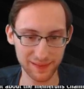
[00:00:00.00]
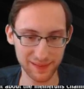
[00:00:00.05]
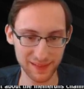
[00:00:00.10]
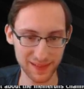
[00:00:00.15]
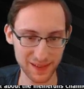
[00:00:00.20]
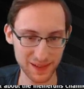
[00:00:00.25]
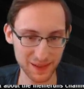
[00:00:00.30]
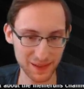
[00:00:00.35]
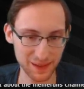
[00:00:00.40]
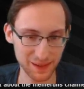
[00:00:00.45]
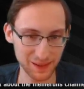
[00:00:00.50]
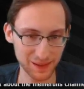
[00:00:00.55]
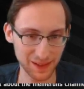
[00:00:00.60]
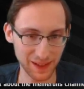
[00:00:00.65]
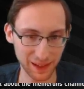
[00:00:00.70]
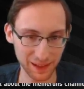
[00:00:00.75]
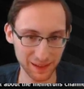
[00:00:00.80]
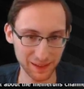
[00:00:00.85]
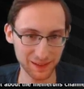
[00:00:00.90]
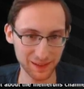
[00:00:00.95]
No, no,
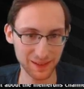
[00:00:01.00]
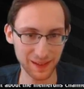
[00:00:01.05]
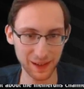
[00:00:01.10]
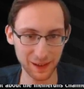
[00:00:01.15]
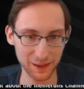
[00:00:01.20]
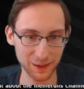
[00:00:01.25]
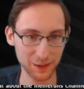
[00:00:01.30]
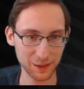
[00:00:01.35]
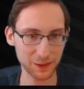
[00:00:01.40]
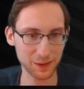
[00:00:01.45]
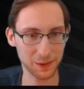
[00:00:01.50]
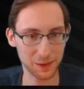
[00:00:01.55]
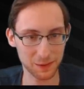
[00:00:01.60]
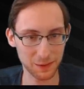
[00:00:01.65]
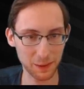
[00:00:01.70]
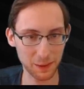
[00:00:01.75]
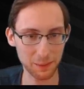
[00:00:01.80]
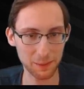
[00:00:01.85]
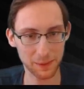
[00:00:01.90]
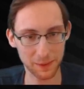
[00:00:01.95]
dare. Dare to
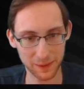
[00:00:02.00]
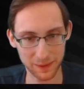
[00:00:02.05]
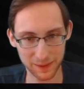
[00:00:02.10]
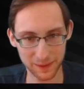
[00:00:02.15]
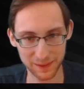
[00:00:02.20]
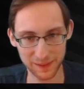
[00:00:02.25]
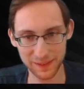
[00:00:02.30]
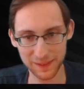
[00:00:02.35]
interrupt that.